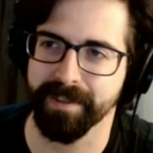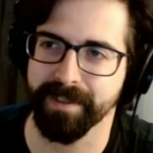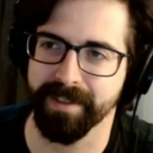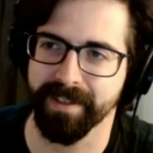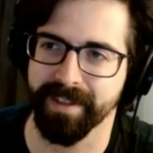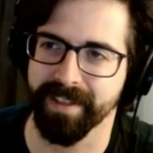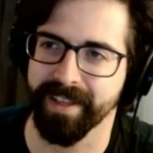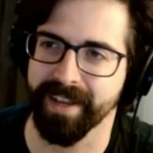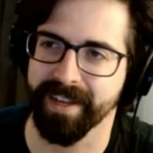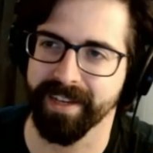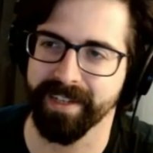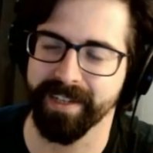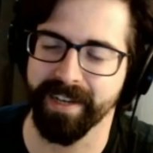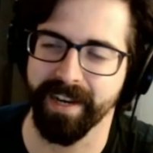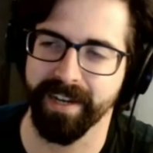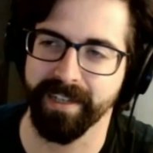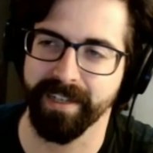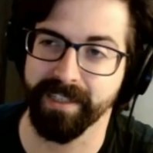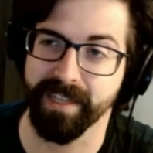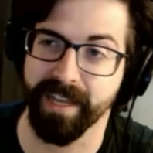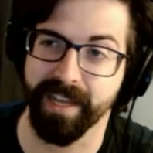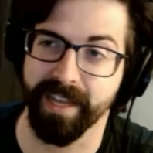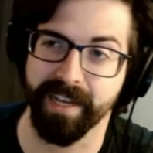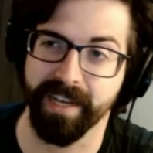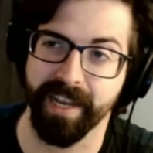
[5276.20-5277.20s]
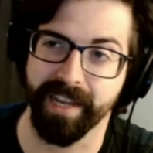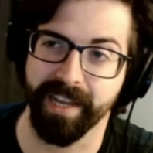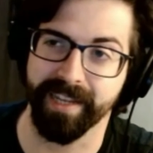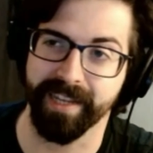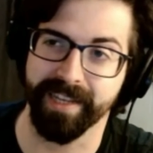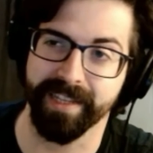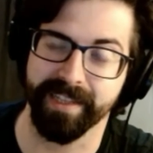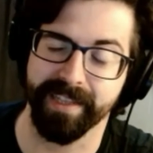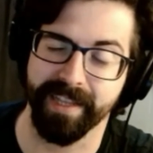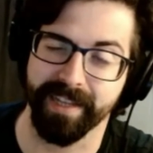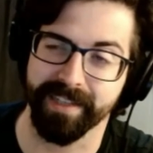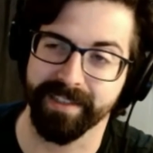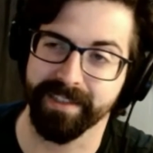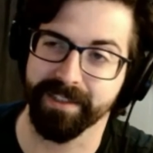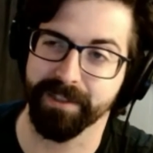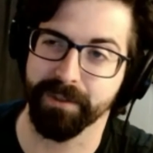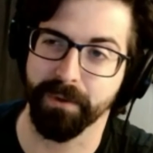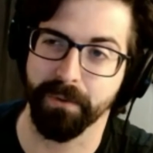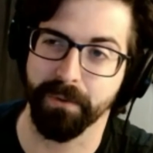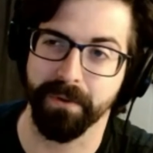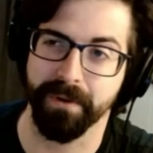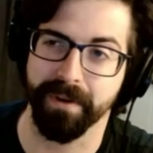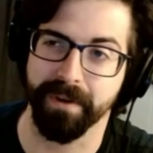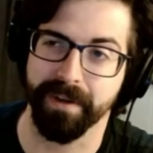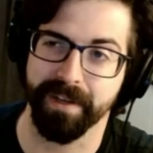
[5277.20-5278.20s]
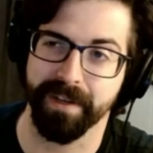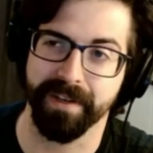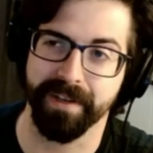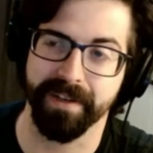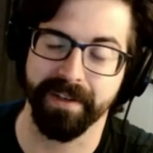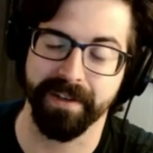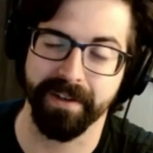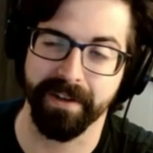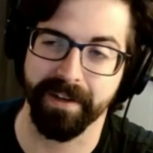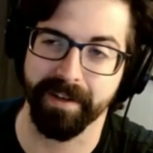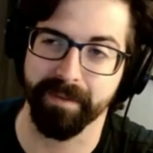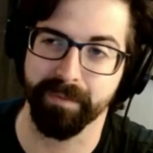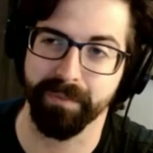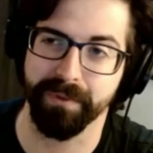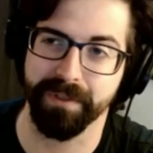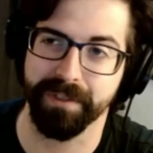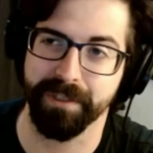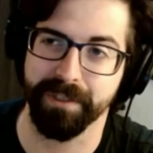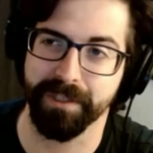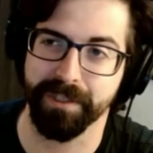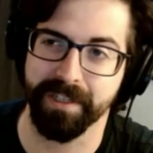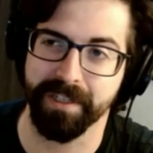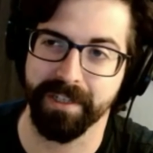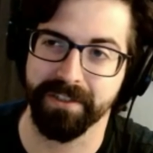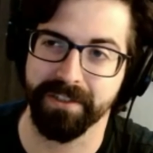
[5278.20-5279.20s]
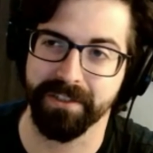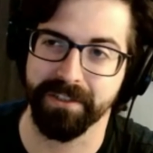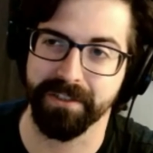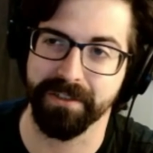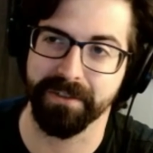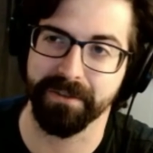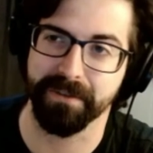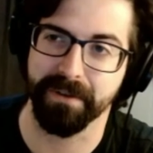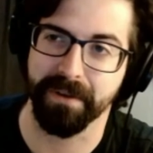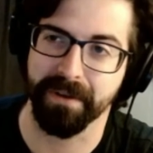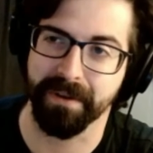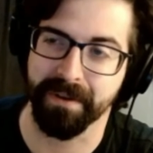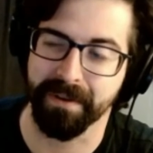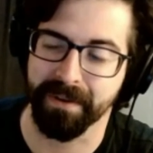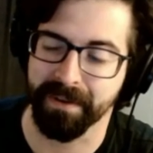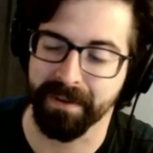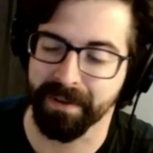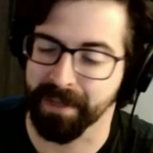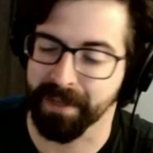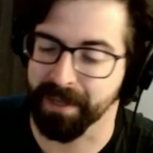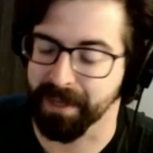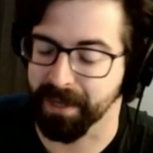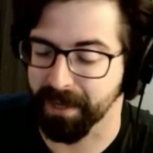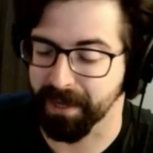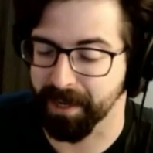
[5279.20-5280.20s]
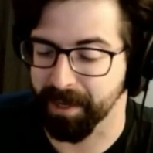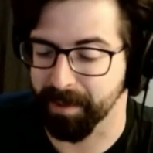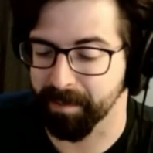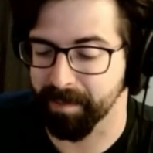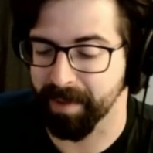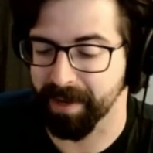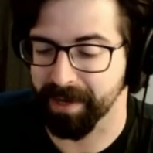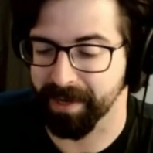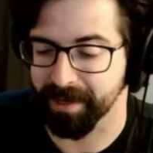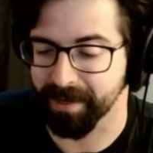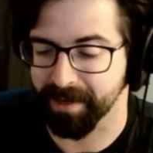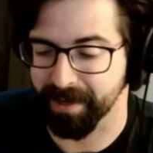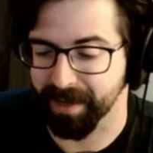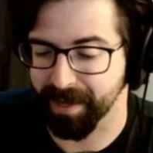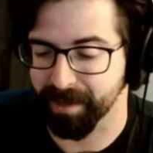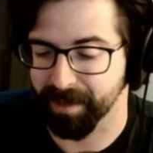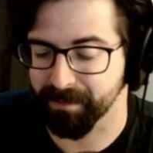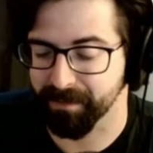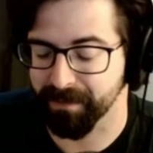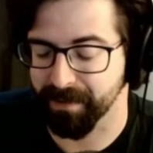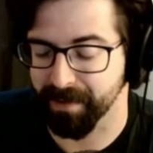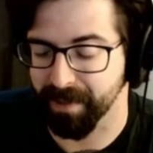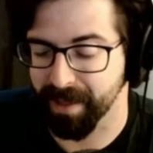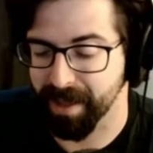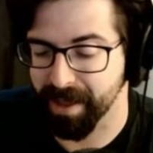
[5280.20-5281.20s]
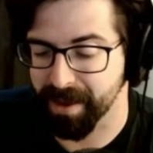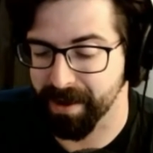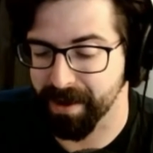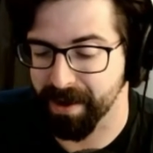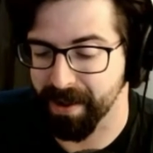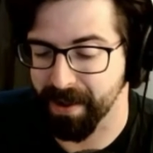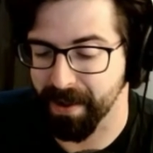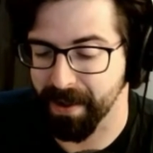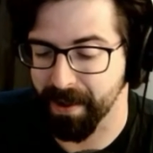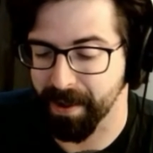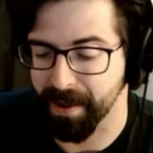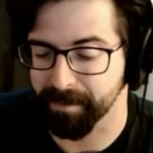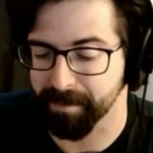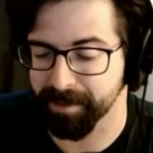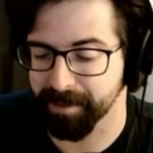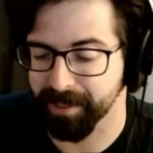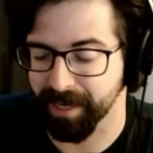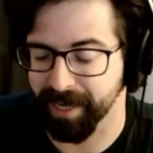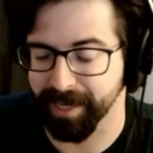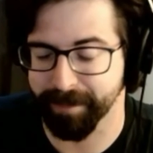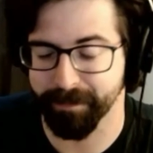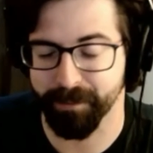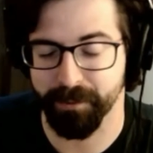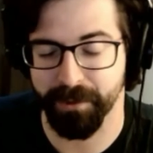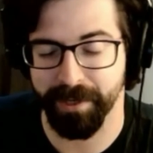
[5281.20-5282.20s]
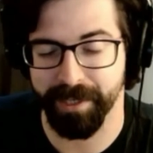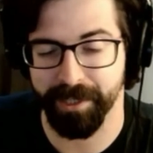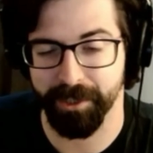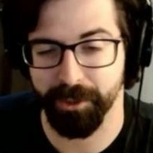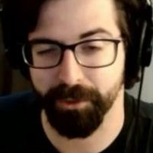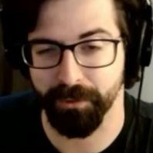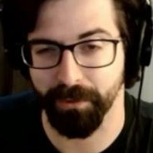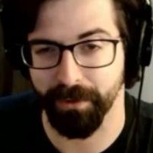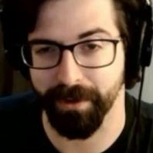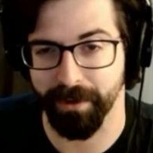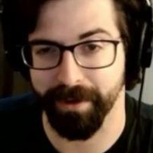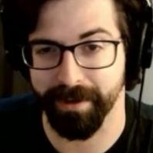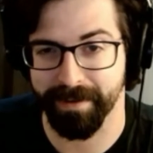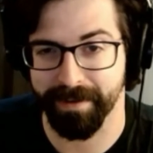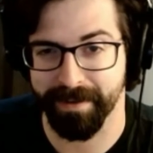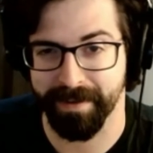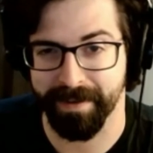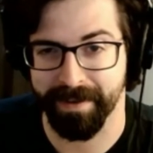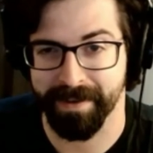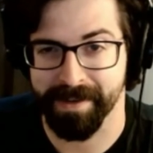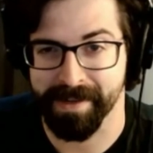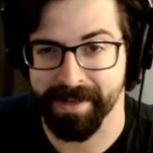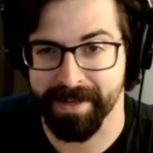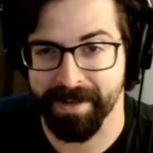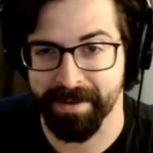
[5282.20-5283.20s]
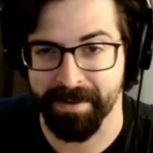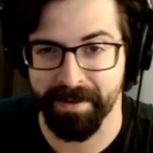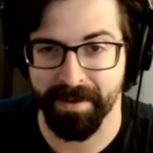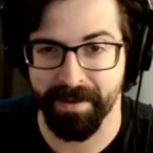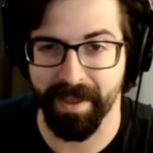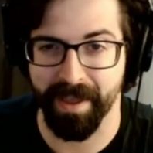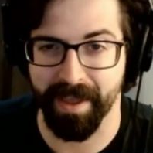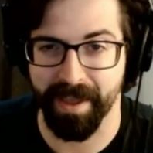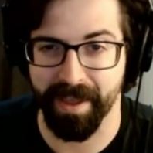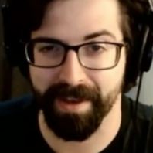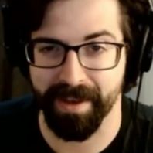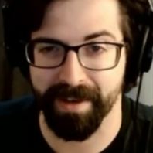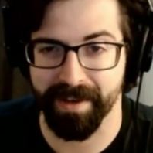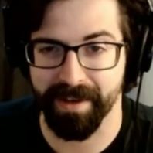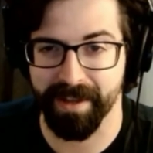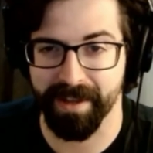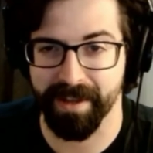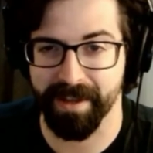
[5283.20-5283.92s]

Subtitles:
I just had to get that story in here. I appreciate you making time for that. Time's running short, and